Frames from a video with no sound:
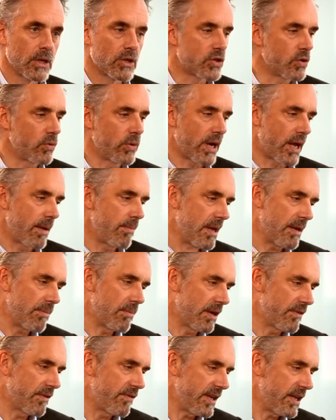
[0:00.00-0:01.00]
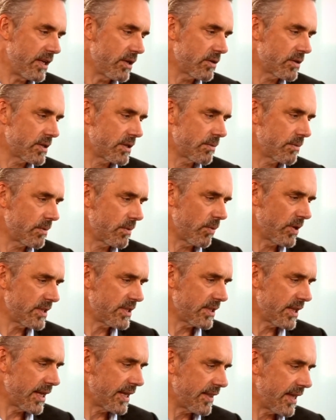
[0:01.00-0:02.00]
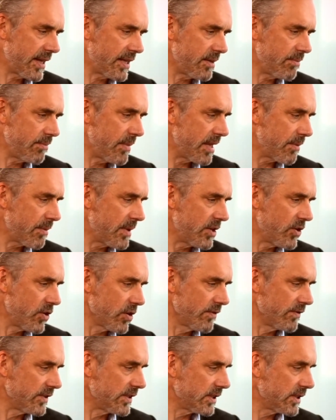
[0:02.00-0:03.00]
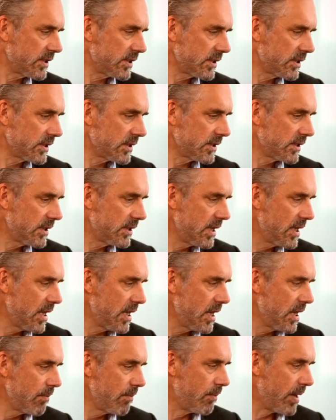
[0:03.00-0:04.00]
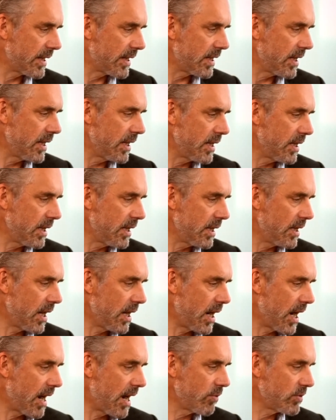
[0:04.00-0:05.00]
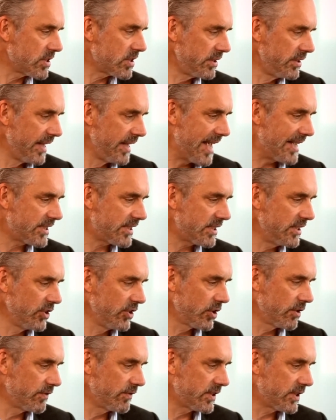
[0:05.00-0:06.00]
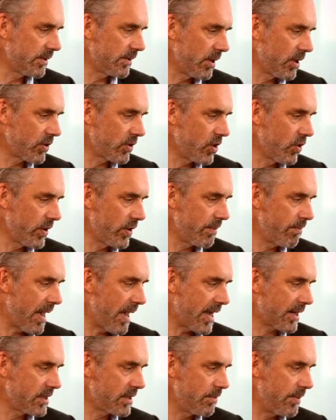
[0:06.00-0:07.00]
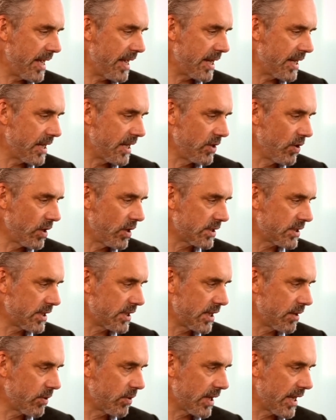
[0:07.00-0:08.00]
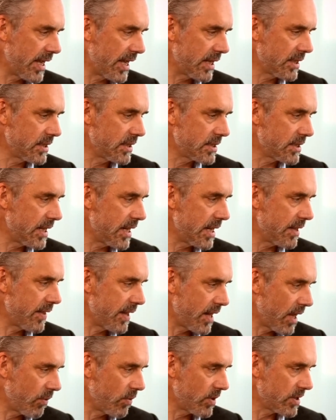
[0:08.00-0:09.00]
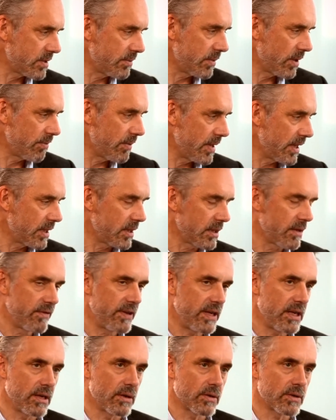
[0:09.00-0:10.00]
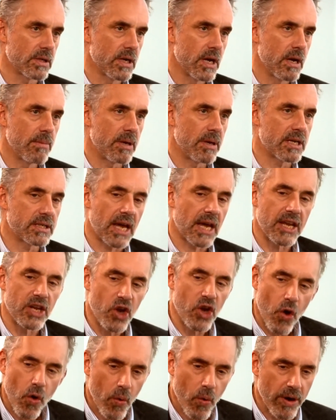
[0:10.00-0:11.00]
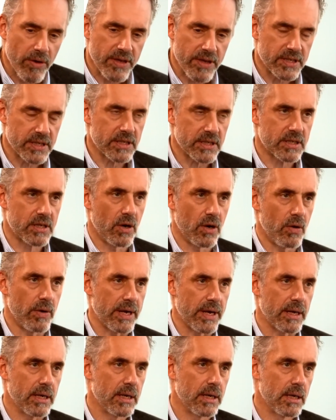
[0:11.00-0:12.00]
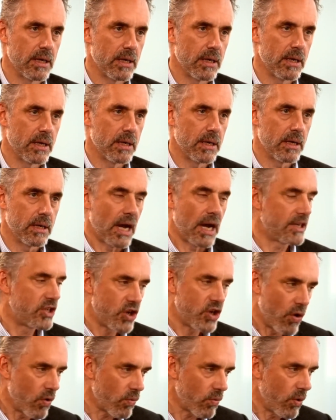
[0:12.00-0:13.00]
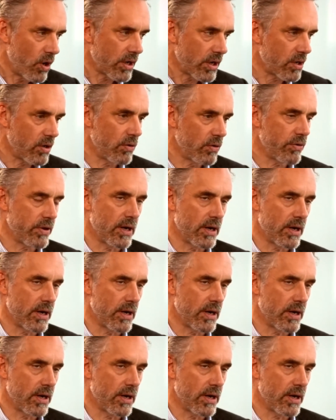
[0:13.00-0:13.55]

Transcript: So when I made my videos, it wasn't like that, didn't make me nervous. But I was less nervous about going back to bed and not saying what I had to say than I was about making the videos. Because I know where this is going. I don't want to go